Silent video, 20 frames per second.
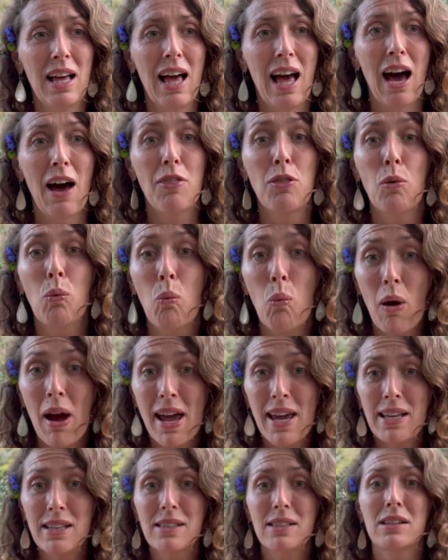and the
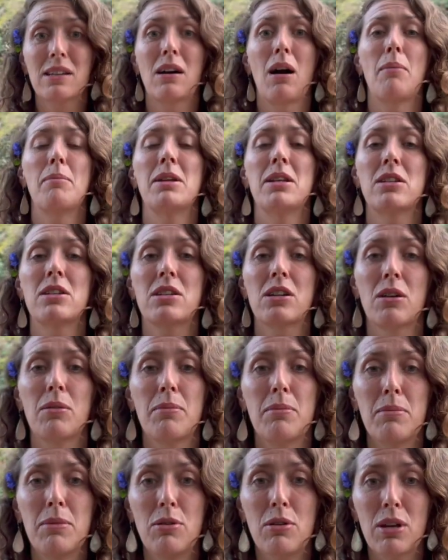ways to come into
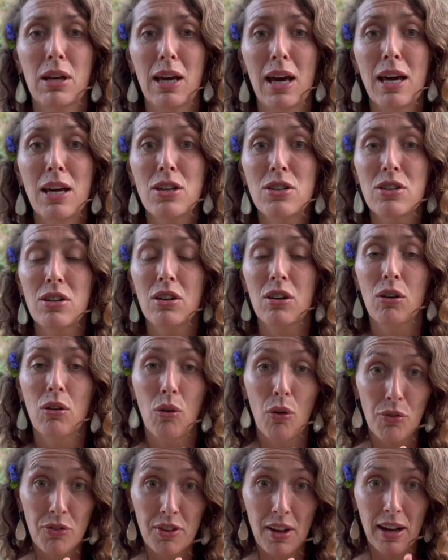communication and
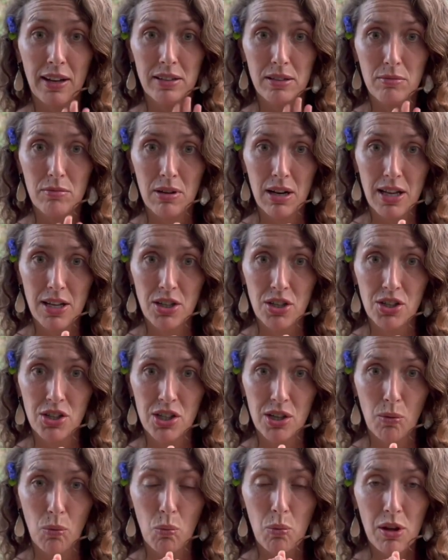contact and
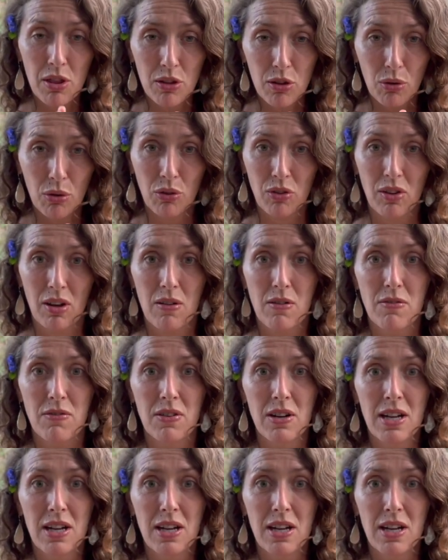relationship with yourself